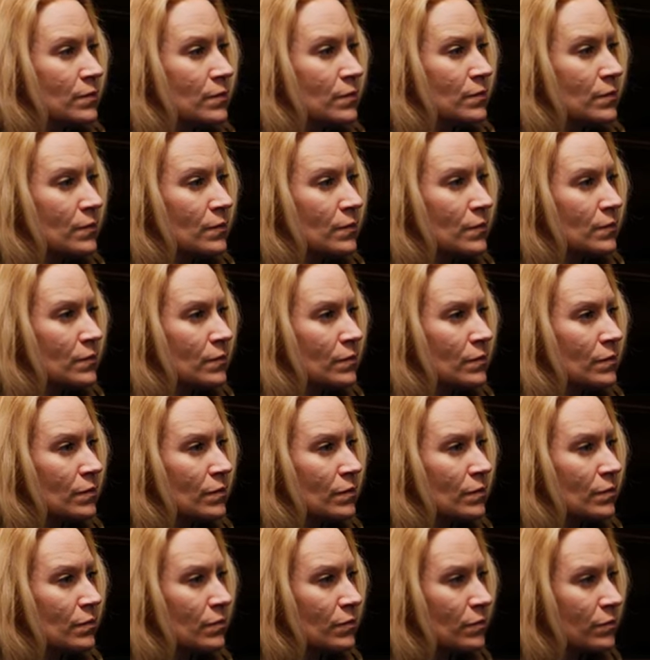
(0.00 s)

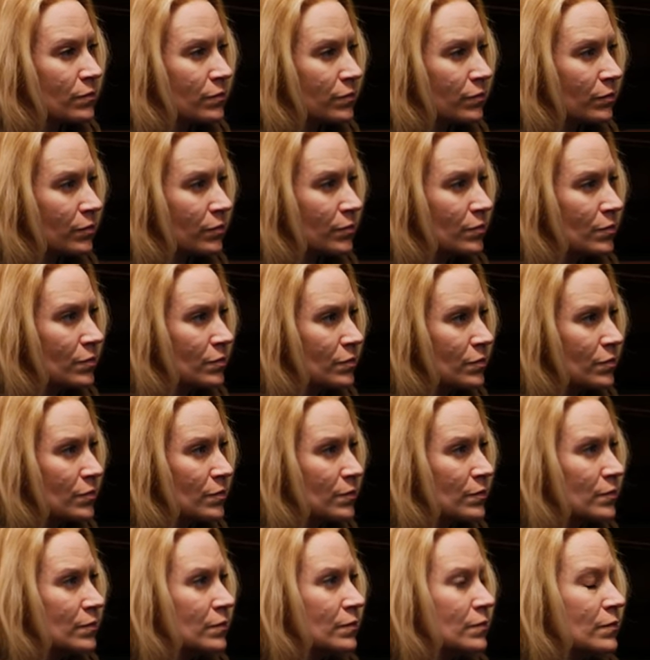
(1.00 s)

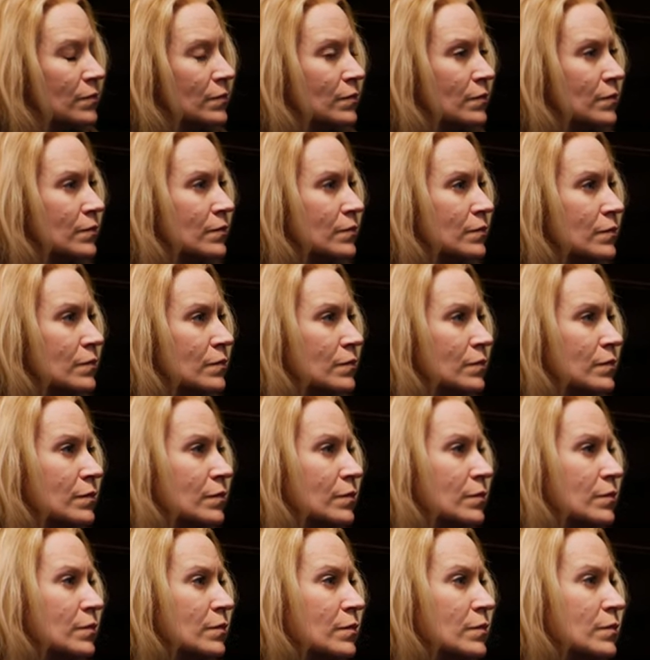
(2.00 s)

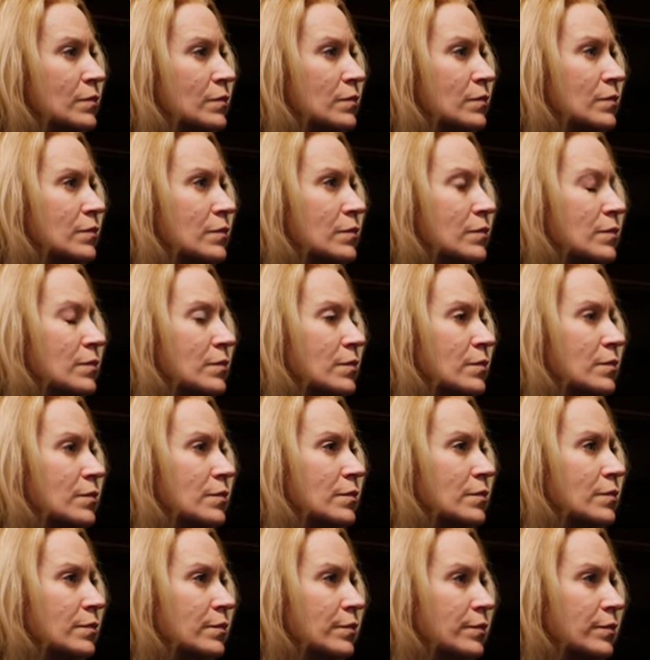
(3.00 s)

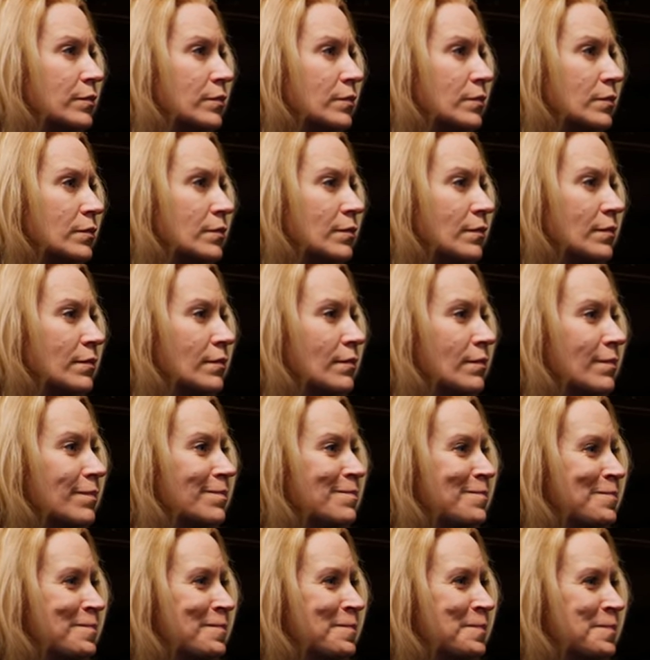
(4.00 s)

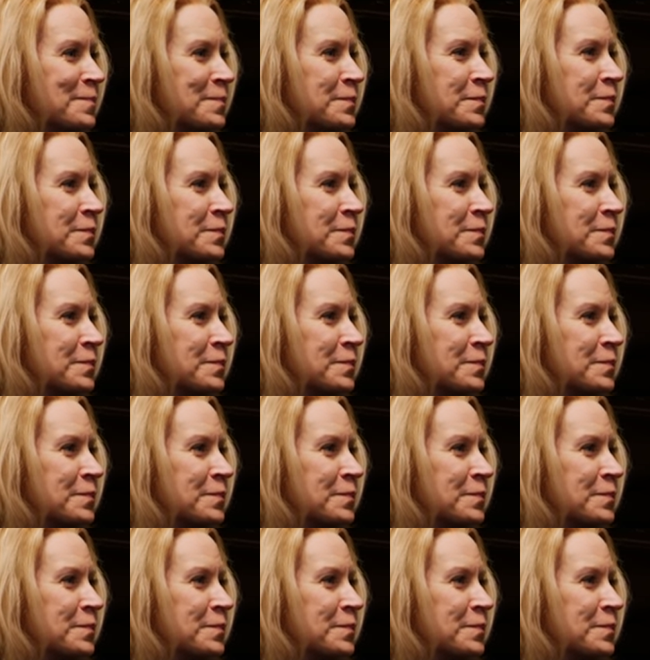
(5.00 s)
(not speaking)